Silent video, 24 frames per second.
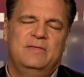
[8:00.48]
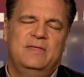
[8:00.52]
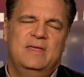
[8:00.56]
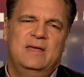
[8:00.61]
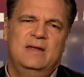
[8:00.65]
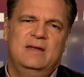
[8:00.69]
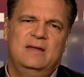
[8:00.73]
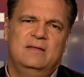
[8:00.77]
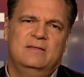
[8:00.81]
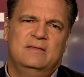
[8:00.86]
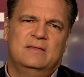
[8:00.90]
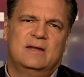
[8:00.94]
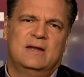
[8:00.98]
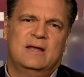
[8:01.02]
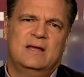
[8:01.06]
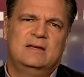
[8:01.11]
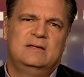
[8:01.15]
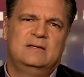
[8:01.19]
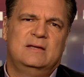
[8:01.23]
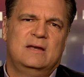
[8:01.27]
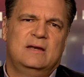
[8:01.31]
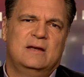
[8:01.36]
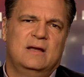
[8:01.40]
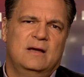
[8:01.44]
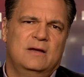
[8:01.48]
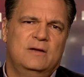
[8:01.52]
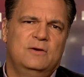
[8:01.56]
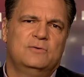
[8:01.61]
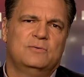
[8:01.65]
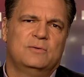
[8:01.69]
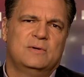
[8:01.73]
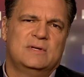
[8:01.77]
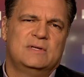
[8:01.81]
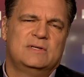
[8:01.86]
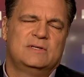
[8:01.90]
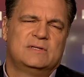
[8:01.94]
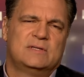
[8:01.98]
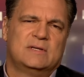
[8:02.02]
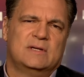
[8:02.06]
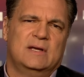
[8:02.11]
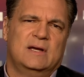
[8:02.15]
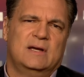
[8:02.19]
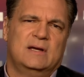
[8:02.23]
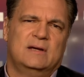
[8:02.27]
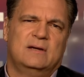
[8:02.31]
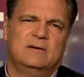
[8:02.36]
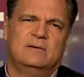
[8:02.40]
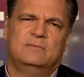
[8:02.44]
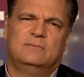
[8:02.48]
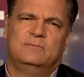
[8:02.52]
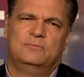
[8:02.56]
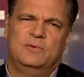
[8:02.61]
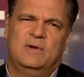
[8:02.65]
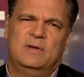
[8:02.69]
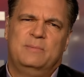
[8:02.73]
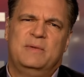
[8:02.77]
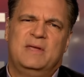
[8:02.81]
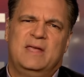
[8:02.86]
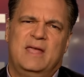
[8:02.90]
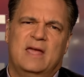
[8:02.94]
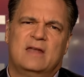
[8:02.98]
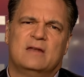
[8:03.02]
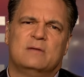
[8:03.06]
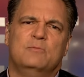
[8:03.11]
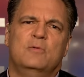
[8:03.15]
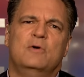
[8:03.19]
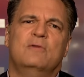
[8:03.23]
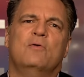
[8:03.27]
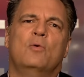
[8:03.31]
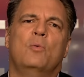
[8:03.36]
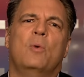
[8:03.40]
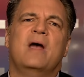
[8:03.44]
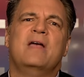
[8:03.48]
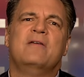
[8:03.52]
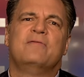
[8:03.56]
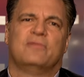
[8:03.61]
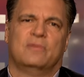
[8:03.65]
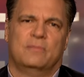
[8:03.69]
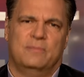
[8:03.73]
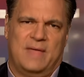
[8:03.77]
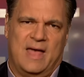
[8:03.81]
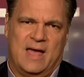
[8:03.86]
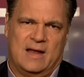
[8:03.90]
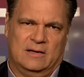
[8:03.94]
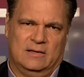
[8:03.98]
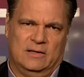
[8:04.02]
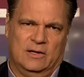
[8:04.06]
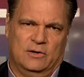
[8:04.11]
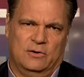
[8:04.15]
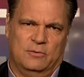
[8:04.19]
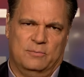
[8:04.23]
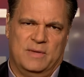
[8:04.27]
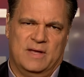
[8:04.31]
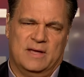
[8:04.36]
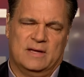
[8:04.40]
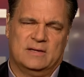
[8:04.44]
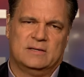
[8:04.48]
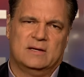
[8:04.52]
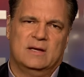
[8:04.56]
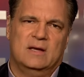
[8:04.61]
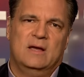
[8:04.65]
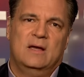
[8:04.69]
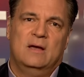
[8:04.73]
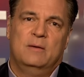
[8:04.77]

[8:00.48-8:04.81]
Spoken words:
And then in the 1900s, we began to move away from that a little bit.